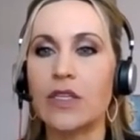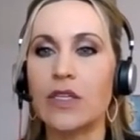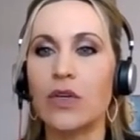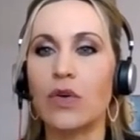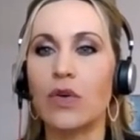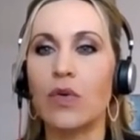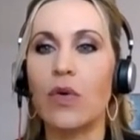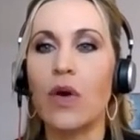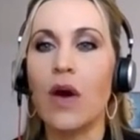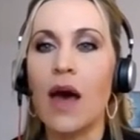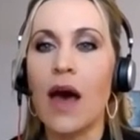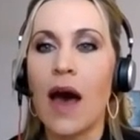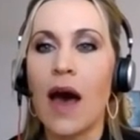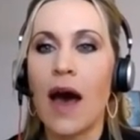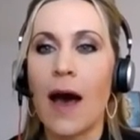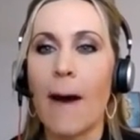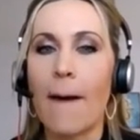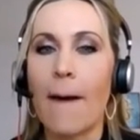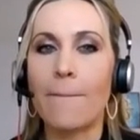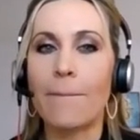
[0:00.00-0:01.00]
to
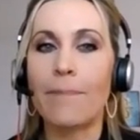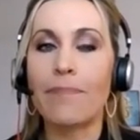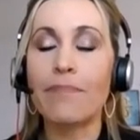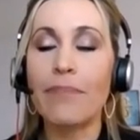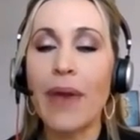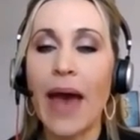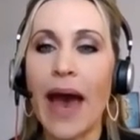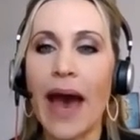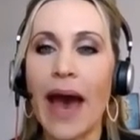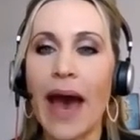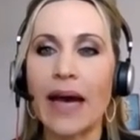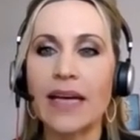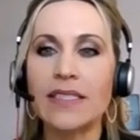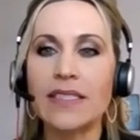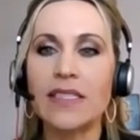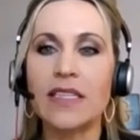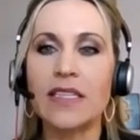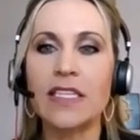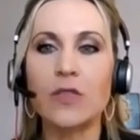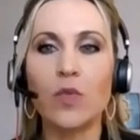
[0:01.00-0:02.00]

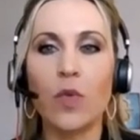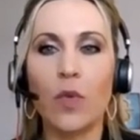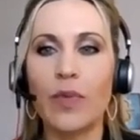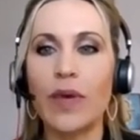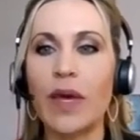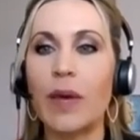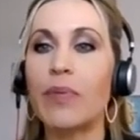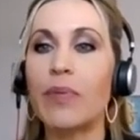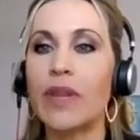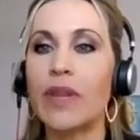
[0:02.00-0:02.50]
pass, this will be a